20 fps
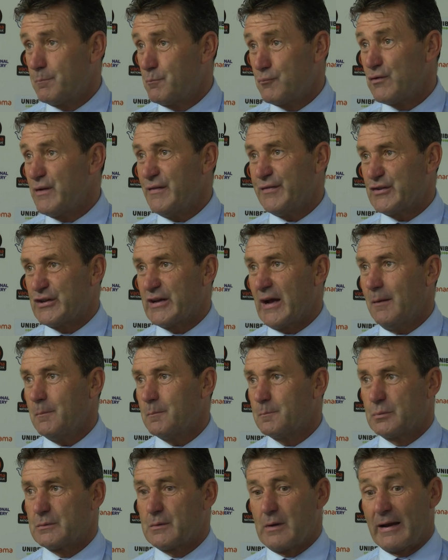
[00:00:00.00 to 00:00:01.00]
brief chat,
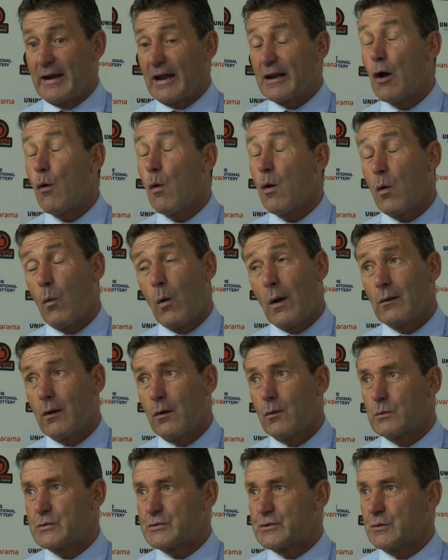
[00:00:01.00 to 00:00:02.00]
and I won't
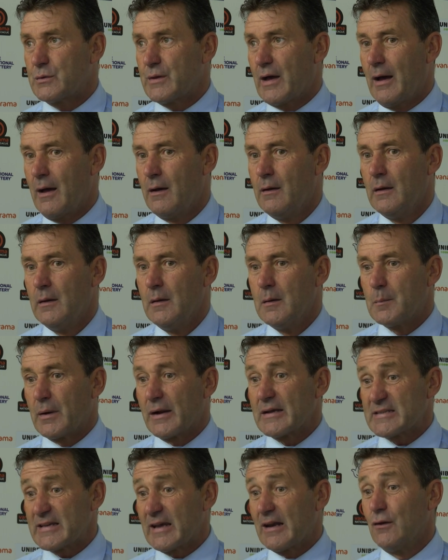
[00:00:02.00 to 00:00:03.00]
always do that, but
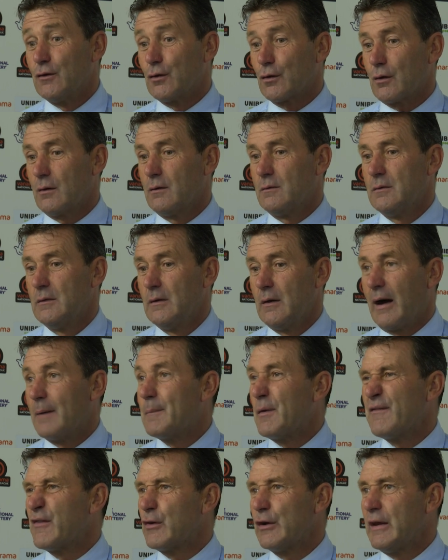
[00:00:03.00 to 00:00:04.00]
I said, look,
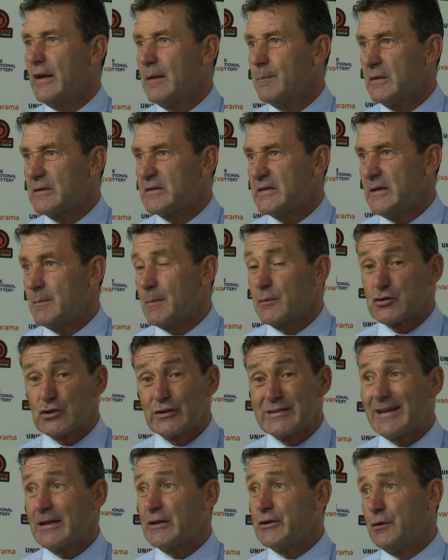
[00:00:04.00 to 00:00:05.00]
I'm only going to name the team. I was
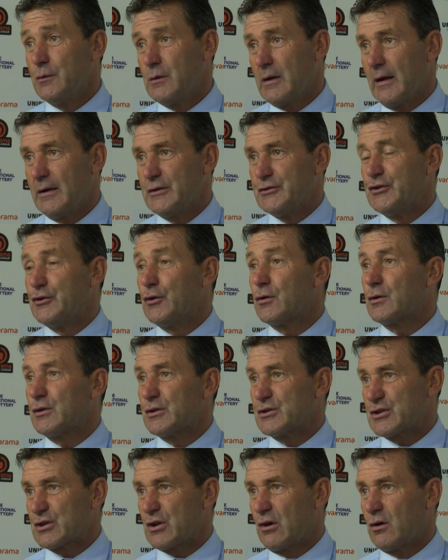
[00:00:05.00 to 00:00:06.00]
going to tell you guys, you're not going
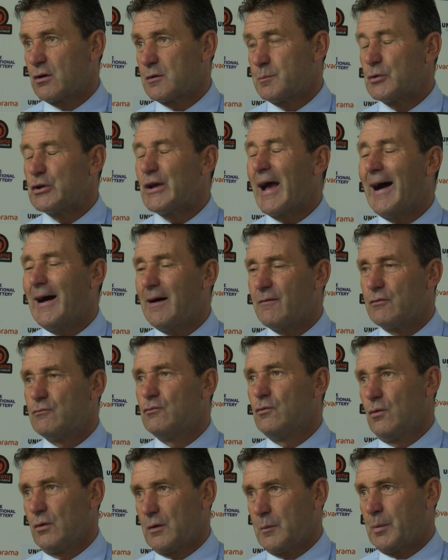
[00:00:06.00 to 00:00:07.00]
to start, but you have a
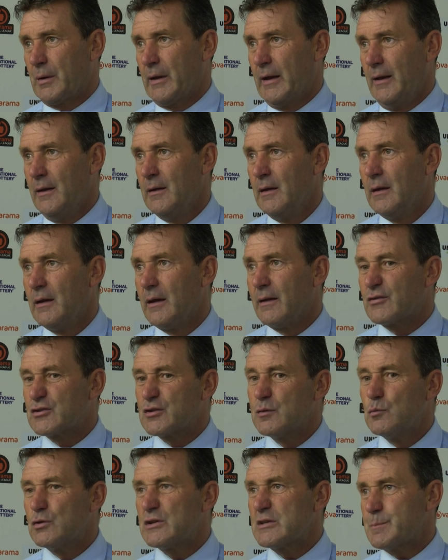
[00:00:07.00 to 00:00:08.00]
role to play. If
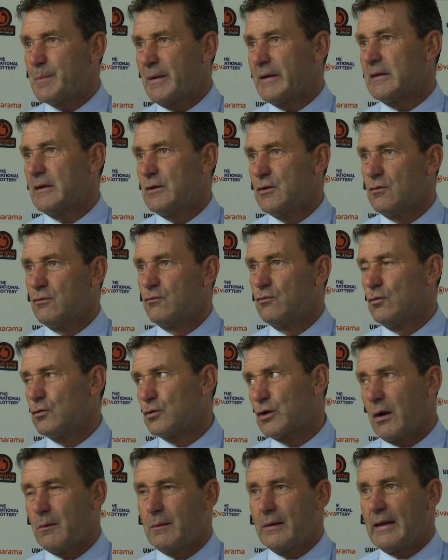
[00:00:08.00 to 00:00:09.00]
someone is picked in your role,
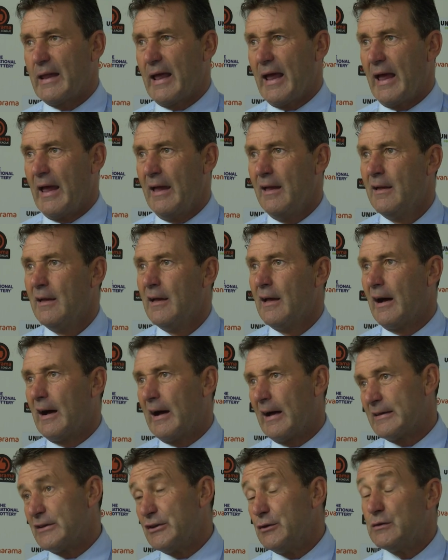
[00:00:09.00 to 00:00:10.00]
go in there
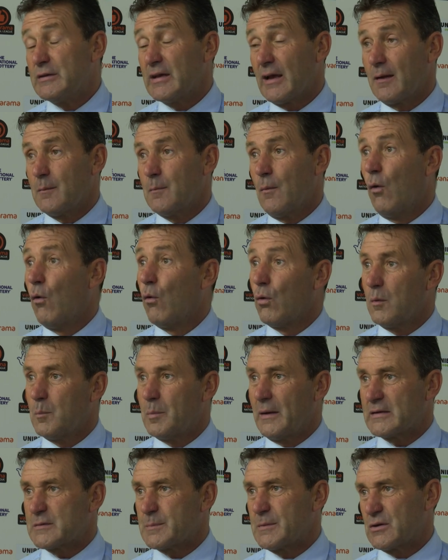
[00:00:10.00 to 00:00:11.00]
and you tell them all the
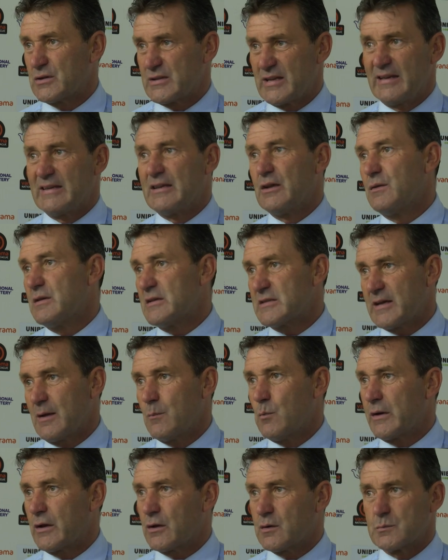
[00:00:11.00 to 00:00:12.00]
best, because they do the same
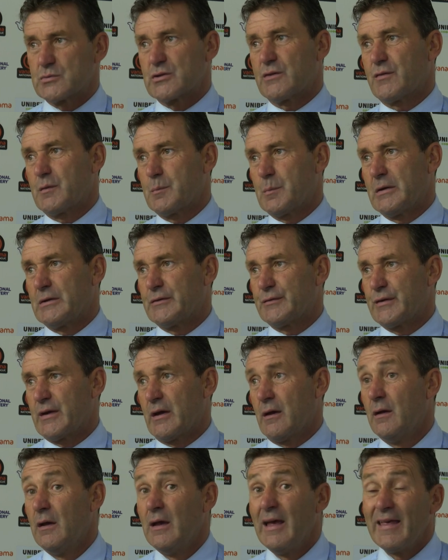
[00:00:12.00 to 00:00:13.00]
when it comes off the pitch for
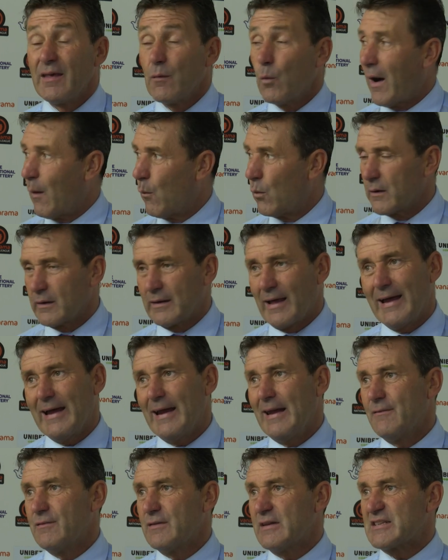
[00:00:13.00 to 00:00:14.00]
you. I wanted that
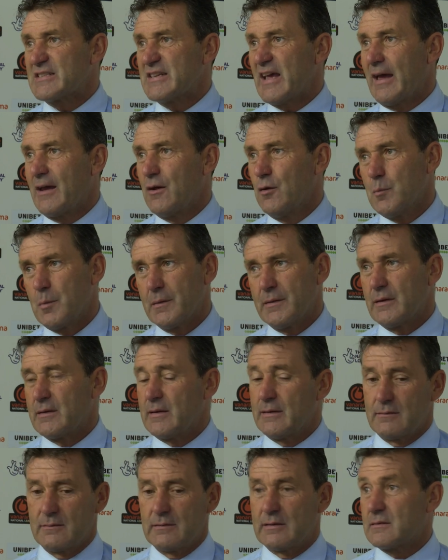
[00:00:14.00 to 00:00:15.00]
11 to set it up, and then